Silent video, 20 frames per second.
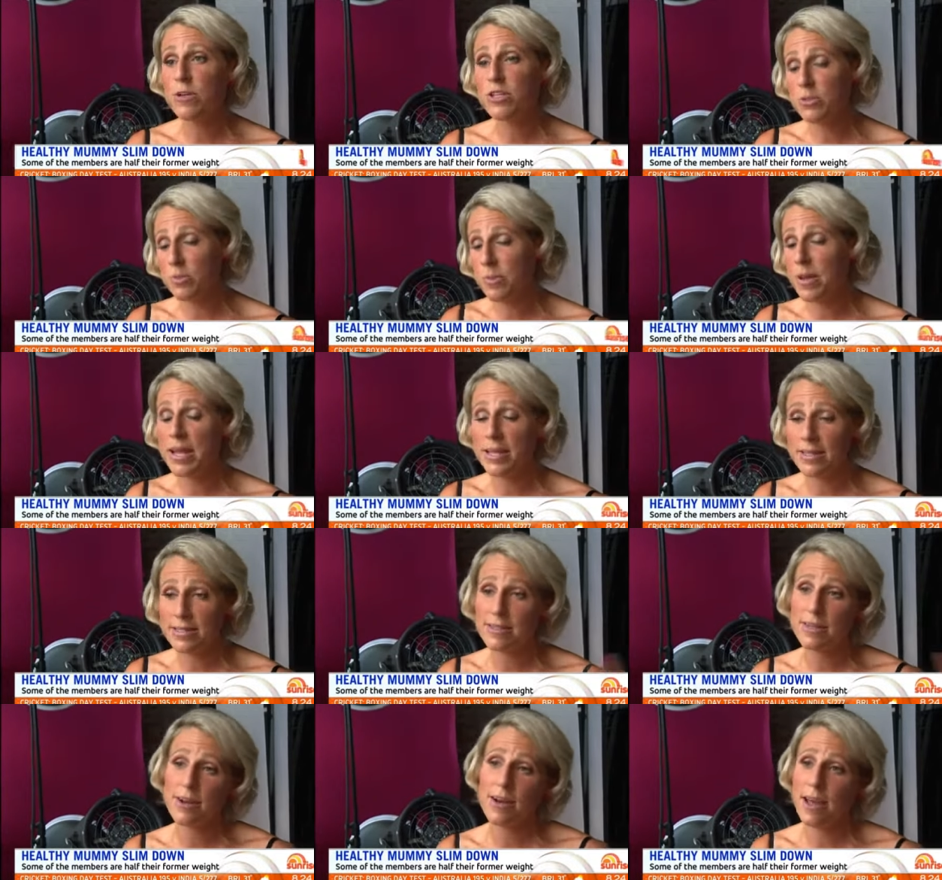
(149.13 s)
which
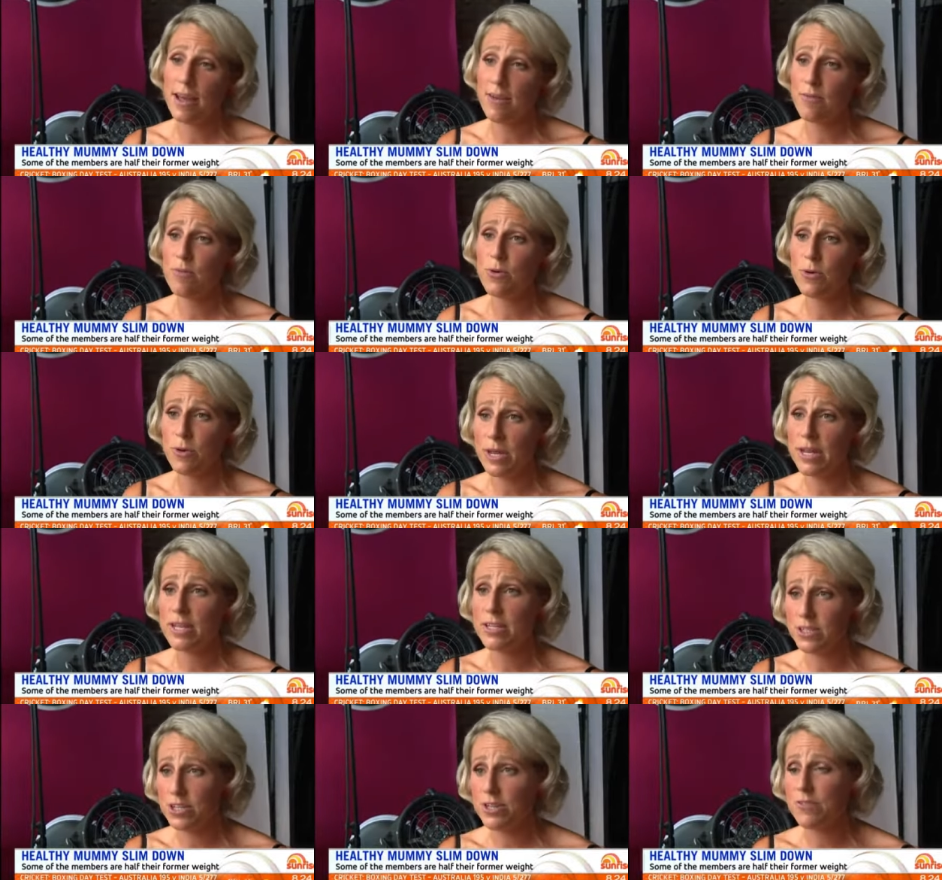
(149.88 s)
means that I have more
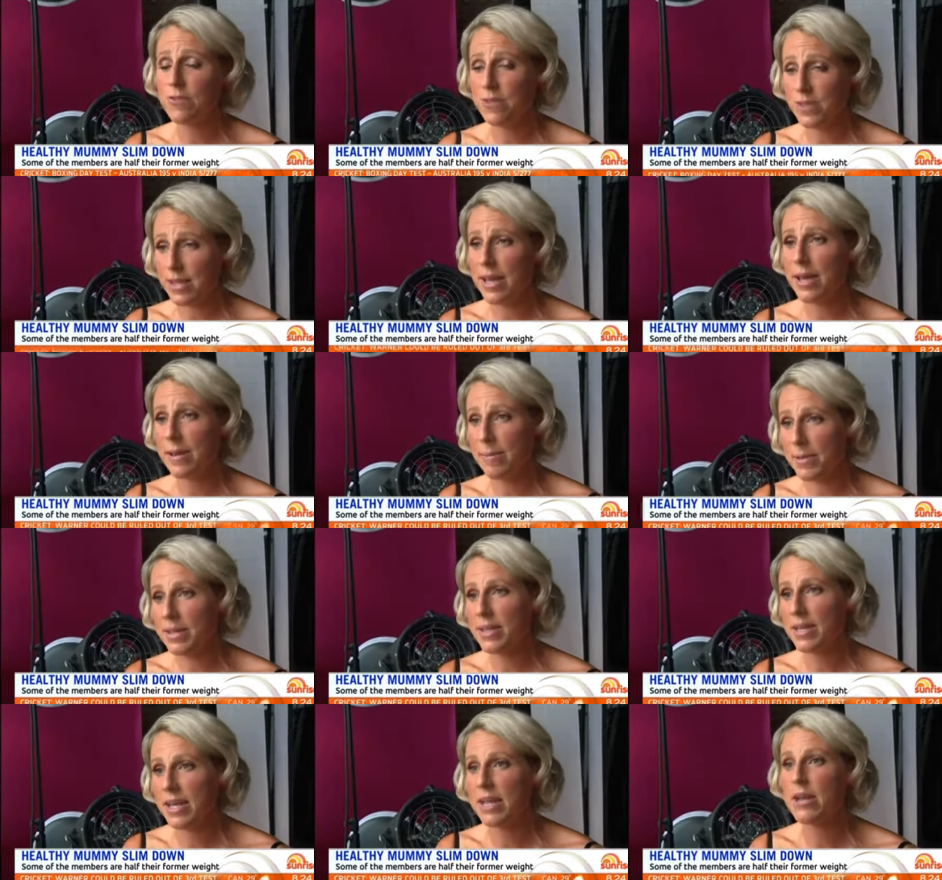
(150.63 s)
energy for
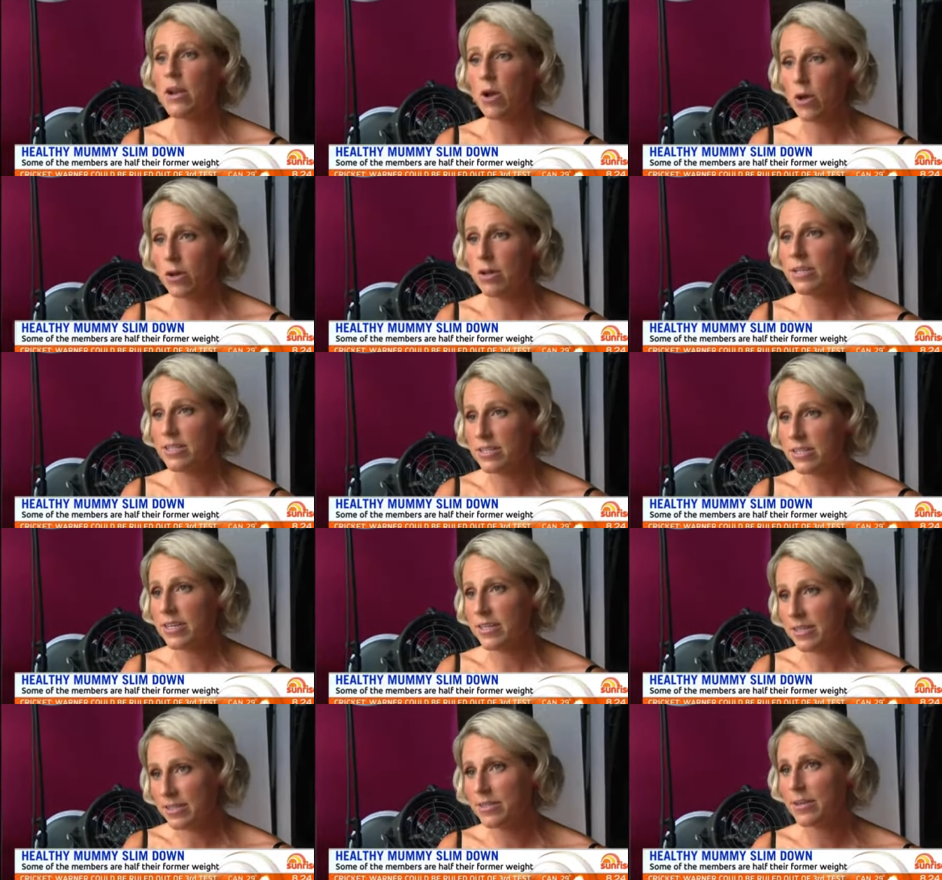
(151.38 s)
them and they're
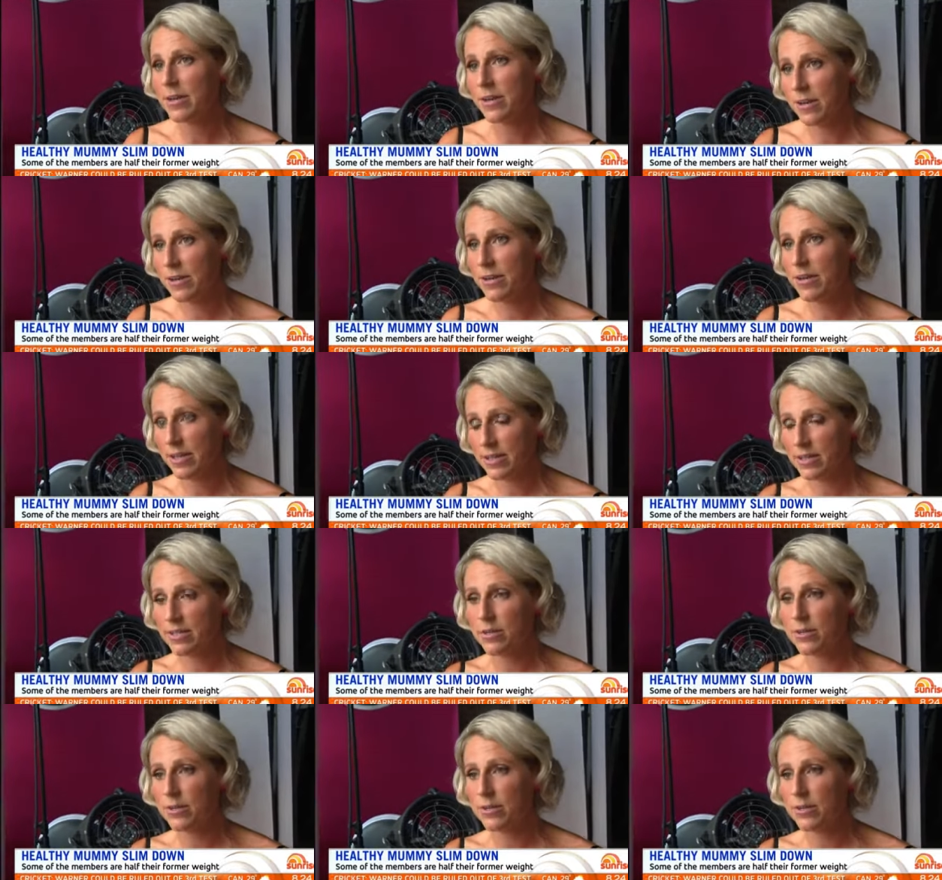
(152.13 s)
noticing, so it's